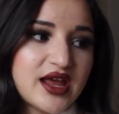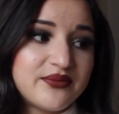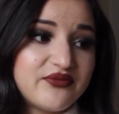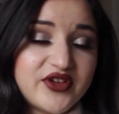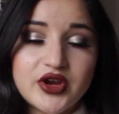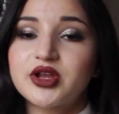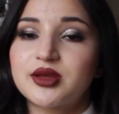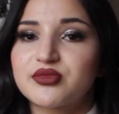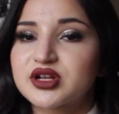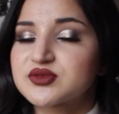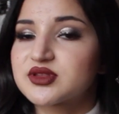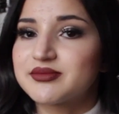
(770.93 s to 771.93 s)
I'm very
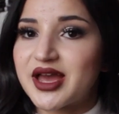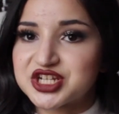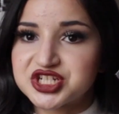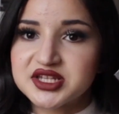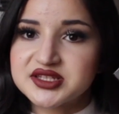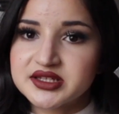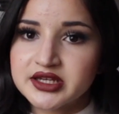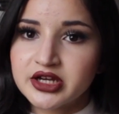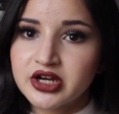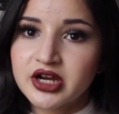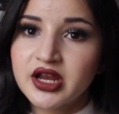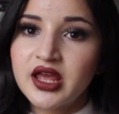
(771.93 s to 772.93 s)
impressed with the matte shades in
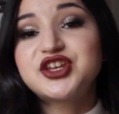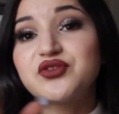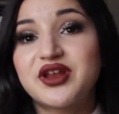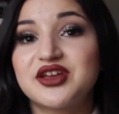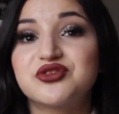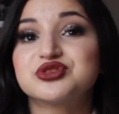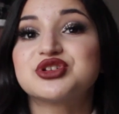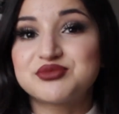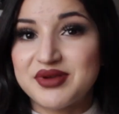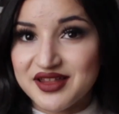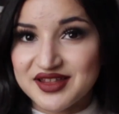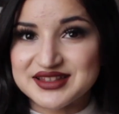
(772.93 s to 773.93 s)
here. I don't hate cool
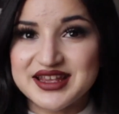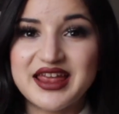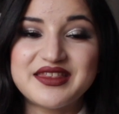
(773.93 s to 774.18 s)
tone palettes.